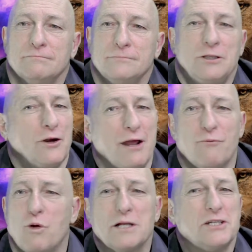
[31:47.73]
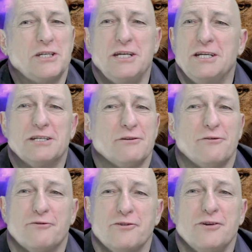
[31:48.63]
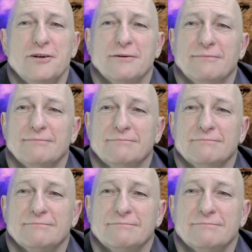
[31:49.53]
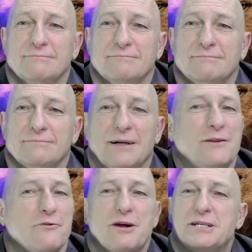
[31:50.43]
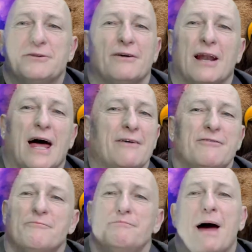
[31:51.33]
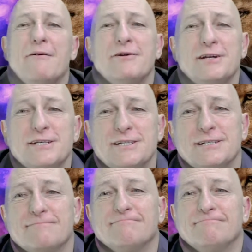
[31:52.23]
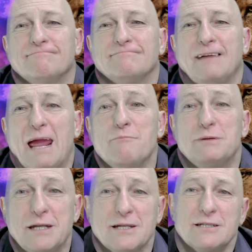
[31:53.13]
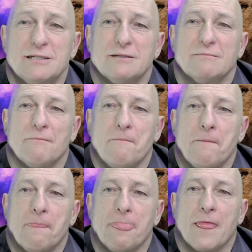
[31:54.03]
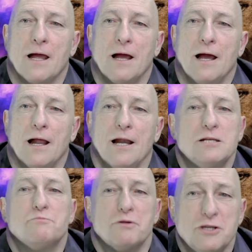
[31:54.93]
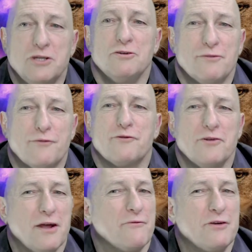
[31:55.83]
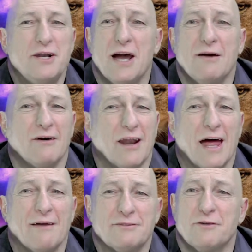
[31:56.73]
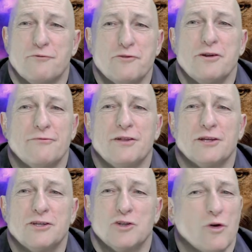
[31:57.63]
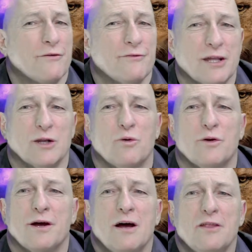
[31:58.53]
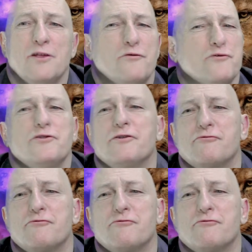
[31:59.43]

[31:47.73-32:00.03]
Don't have one season of fruit and the rest of a life of barrenness, emptiness. Let's produce fruit every day of our lives the fruit of the joy of the Lord, the fruit of